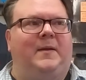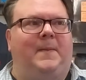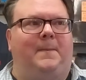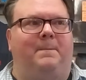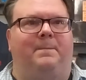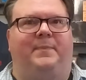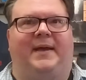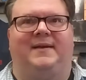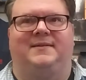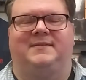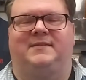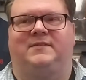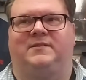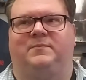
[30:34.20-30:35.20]

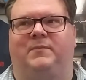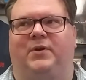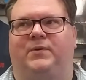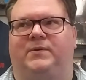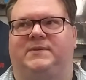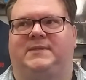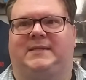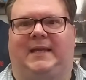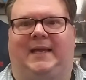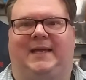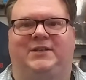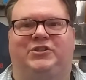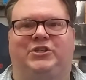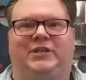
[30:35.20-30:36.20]
best, most
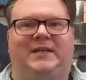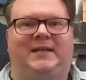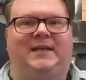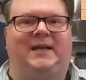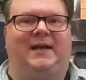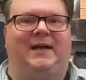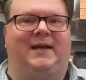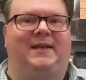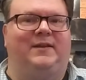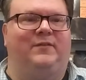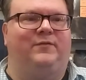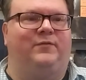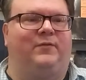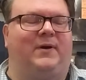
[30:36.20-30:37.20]
edgy kind
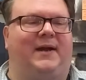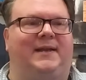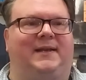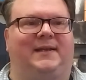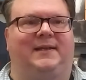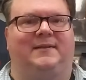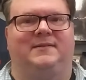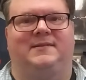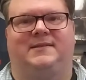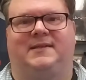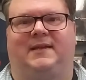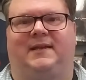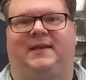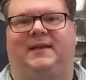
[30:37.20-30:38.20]
of writing and
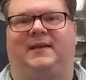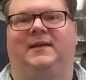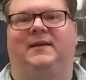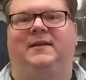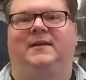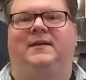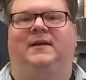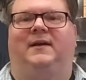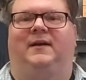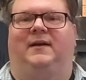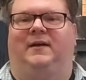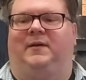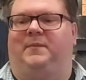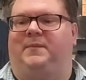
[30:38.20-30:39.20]
singing
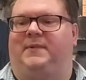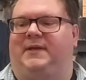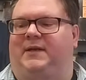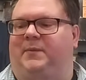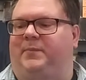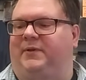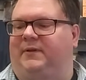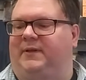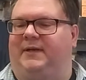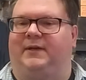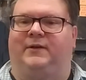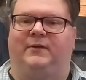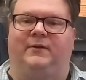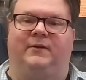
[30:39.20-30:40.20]
um, in a
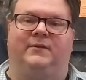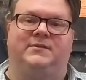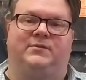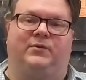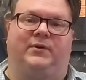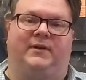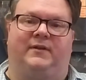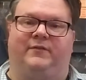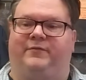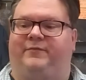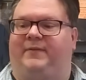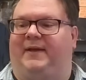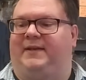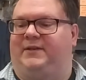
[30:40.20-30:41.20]
political sort of
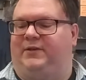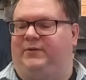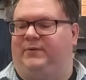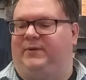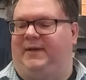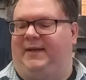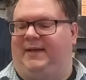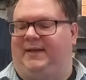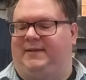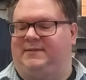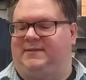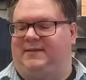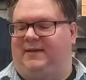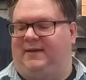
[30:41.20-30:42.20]
venue.
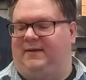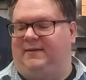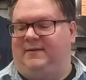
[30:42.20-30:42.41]
And uh,